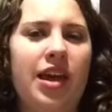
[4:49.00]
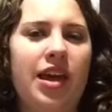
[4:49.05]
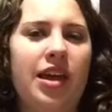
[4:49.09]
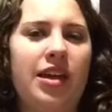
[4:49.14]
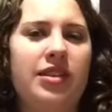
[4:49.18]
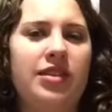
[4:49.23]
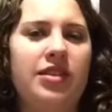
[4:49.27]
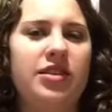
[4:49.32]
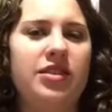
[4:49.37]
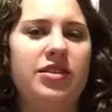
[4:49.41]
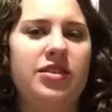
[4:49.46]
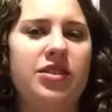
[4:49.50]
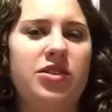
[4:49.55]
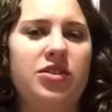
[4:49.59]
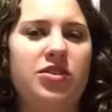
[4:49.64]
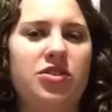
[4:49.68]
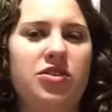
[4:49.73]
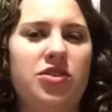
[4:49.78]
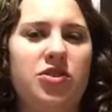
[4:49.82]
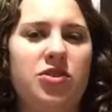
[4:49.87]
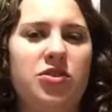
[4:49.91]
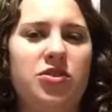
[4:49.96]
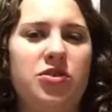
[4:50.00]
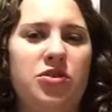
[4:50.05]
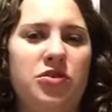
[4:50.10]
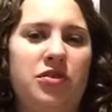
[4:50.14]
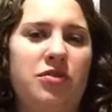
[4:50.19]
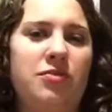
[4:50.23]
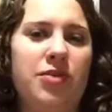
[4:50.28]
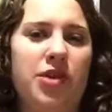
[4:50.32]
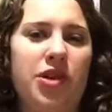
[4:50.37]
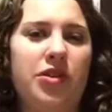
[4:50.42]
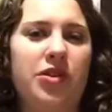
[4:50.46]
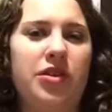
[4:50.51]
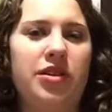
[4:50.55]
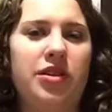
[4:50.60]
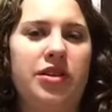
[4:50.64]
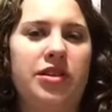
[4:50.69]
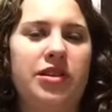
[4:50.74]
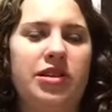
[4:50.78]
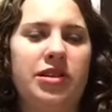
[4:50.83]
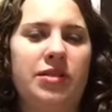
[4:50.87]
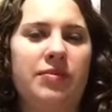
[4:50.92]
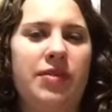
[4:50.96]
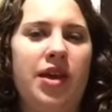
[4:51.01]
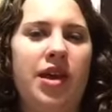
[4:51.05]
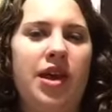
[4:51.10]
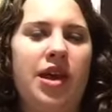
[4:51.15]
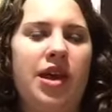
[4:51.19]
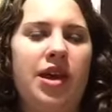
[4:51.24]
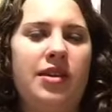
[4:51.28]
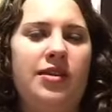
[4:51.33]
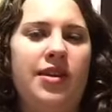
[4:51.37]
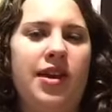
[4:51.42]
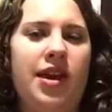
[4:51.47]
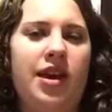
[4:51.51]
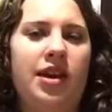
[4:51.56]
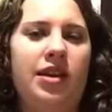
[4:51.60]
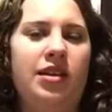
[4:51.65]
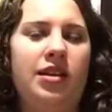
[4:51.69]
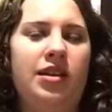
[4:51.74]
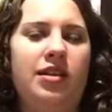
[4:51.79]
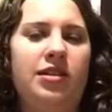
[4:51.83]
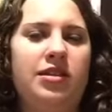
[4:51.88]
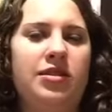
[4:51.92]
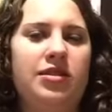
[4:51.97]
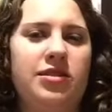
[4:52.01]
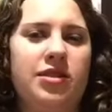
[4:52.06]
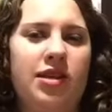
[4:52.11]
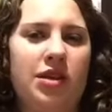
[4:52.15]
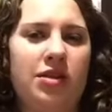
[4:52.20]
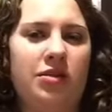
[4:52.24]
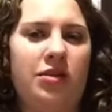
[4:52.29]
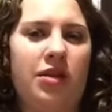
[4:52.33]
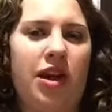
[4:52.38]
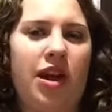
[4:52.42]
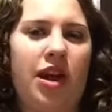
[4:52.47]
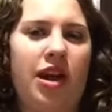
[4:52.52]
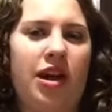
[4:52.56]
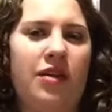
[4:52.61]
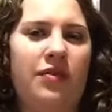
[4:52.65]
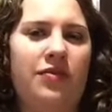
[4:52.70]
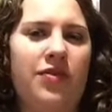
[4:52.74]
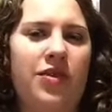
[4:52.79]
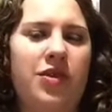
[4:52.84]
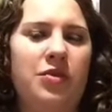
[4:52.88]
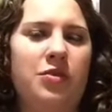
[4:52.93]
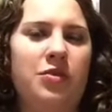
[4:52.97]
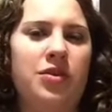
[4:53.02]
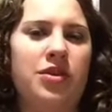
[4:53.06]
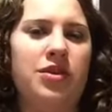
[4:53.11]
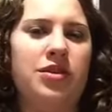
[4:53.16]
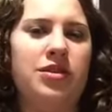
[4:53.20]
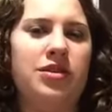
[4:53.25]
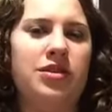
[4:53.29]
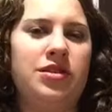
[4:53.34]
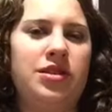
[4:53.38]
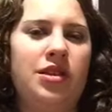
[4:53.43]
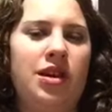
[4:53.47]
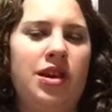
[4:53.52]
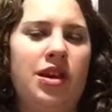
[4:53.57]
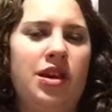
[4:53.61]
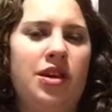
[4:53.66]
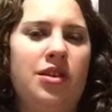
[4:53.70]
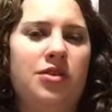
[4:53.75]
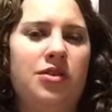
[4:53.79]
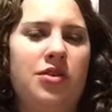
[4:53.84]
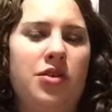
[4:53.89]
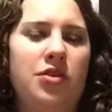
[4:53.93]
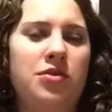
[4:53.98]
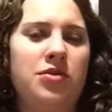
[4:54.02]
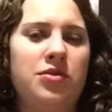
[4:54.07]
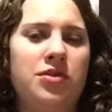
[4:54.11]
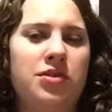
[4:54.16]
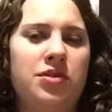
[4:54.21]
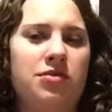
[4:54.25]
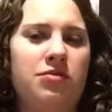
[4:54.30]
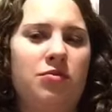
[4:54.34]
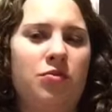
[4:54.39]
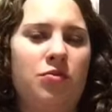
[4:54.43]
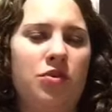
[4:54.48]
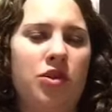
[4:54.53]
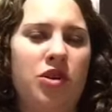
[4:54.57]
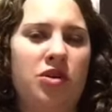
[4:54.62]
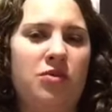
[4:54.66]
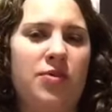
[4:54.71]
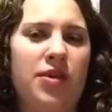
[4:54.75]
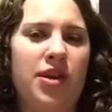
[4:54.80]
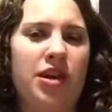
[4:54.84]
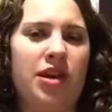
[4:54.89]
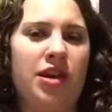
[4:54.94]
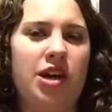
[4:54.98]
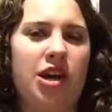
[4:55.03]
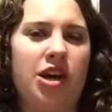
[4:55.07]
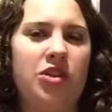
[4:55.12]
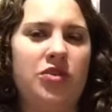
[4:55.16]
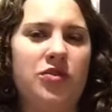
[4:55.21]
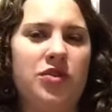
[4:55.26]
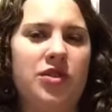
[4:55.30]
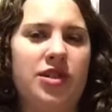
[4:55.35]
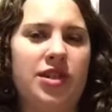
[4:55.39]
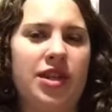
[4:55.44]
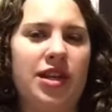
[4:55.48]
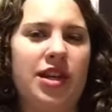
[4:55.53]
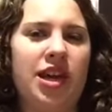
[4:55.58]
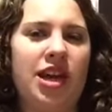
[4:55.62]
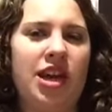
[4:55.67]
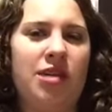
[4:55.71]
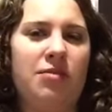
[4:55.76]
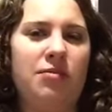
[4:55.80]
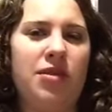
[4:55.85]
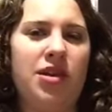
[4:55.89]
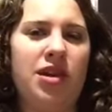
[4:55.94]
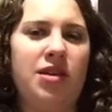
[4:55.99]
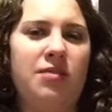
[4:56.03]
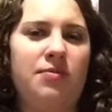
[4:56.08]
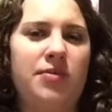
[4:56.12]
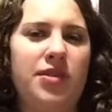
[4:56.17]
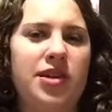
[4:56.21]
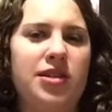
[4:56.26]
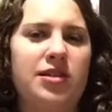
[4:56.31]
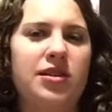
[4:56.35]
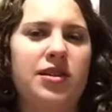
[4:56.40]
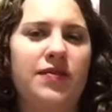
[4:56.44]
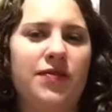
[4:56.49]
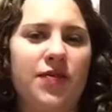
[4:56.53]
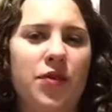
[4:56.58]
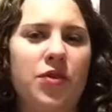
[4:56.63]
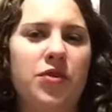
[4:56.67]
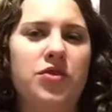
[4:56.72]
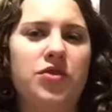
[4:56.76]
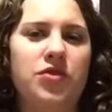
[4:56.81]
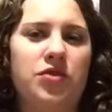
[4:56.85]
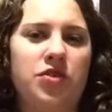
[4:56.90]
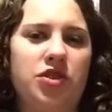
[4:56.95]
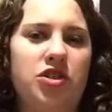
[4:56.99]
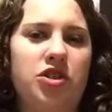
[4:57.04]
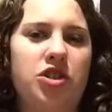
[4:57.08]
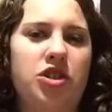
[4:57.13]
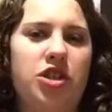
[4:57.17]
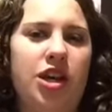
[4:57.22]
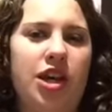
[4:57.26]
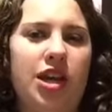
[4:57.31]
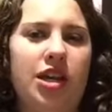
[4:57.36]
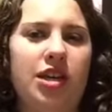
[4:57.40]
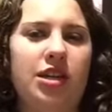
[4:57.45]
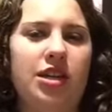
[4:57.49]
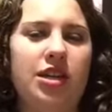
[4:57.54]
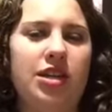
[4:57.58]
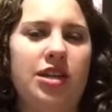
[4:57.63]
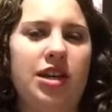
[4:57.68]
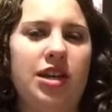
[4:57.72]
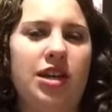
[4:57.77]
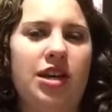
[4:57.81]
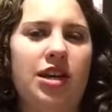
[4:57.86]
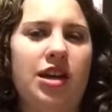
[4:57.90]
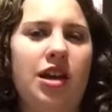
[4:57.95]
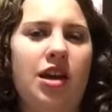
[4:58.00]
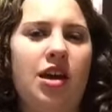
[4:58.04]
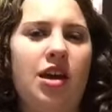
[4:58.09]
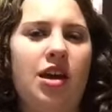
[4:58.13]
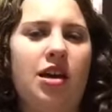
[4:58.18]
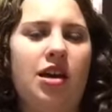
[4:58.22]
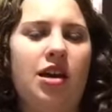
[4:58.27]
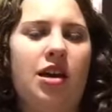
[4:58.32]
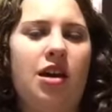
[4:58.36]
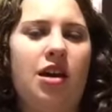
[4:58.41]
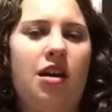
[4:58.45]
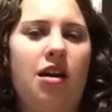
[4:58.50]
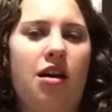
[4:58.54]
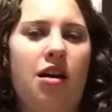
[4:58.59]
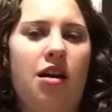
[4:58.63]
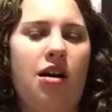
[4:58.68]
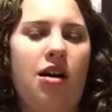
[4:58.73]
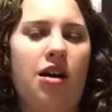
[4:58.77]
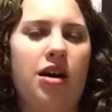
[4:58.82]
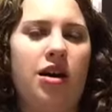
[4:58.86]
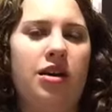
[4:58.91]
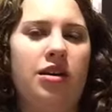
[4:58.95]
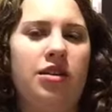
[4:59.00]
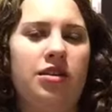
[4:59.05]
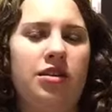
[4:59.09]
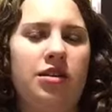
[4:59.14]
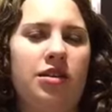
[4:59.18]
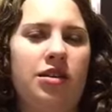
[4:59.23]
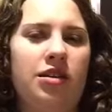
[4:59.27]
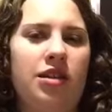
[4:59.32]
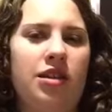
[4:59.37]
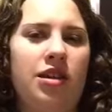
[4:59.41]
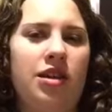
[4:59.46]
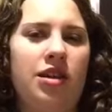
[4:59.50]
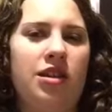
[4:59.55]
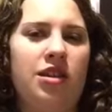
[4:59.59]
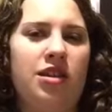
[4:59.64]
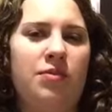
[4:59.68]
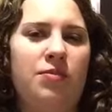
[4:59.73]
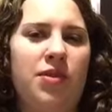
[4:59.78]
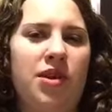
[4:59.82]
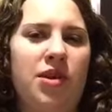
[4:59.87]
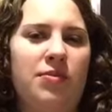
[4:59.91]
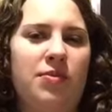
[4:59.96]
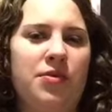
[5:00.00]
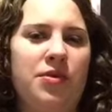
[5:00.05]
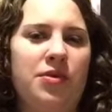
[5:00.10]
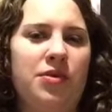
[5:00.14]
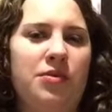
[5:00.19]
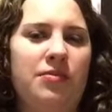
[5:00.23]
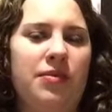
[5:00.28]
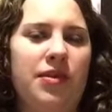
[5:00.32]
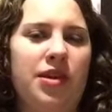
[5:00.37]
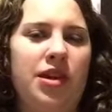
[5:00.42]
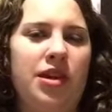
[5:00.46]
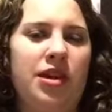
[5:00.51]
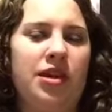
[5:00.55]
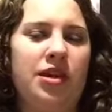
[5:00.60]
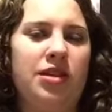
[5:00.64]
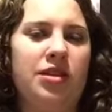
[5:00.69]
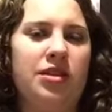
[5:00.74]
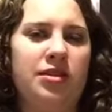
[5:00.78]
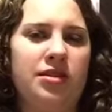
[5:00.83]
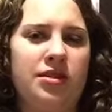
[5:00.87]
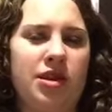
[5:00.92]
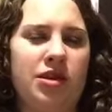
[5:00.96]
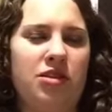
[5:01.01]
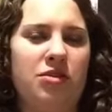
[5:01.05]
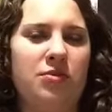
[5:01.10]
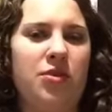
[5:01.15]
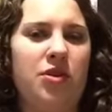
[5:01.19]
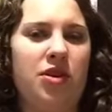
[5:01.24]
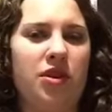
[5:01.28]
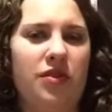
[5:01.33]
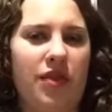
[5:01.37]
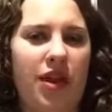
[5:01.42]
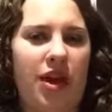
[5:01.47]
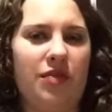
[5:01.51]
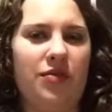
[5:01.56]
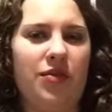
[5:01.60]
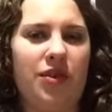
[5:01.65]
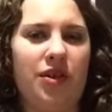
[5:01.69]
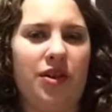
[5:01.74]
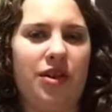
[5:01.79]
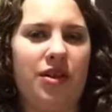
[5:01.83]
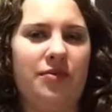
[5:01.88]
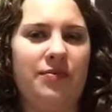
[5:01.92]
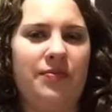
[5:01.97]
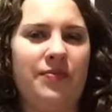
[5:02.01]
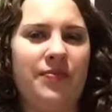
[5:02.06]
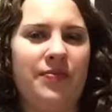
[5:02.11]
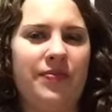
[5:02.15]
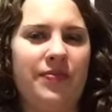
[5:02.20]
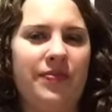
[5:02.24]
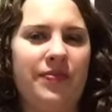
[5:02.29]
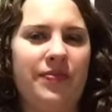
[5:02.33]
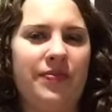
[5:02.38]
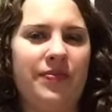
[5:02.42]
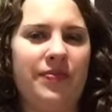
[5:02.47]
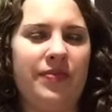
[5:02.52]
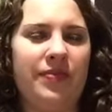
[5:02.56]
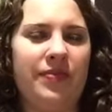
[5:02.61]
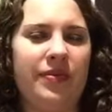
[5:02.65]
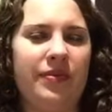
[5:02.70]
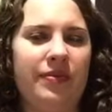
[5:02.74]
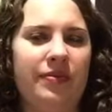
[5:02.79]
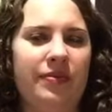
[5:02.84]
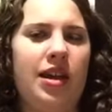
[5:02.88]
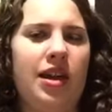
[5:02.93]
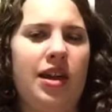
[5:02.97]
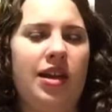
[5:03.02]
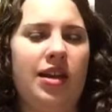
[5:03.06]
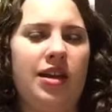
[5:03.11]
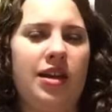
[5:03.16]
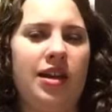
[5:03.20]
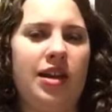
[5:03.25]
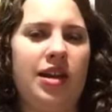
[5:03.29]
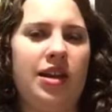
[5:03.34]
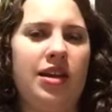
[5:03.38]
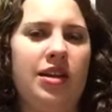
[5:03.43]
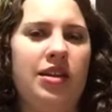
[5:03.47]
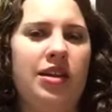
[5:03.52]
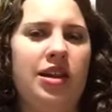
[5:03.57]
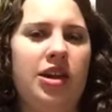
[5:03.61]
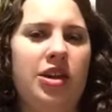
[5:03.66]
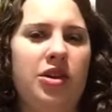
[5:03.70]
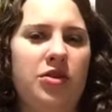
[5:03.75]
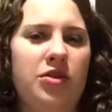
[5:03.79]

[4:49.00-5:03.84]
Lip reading: And this is due to imperialism, that in the southern half, it was those European countries that came in basically forced Christianity on the people in the southern part of Africa. And again, they